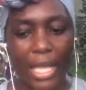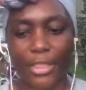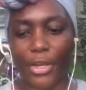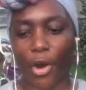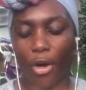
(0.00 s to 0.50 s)

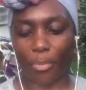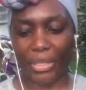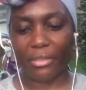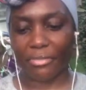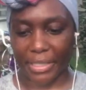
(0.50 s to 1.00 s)
there are
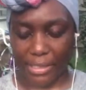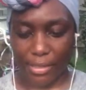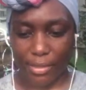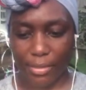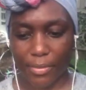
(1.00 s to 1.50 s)

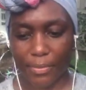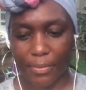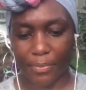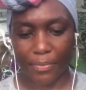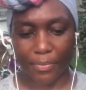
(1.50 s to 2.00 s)
benefits
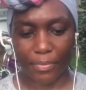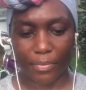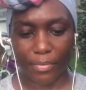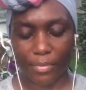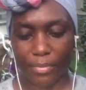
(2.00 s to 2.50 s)

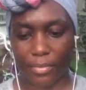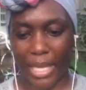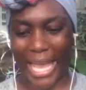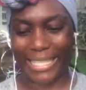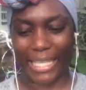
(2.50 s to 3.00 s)

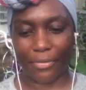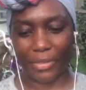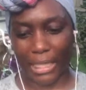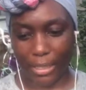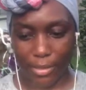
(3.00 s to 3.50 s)
and
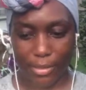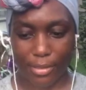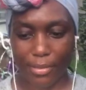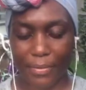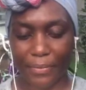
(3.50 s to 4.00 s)
giftings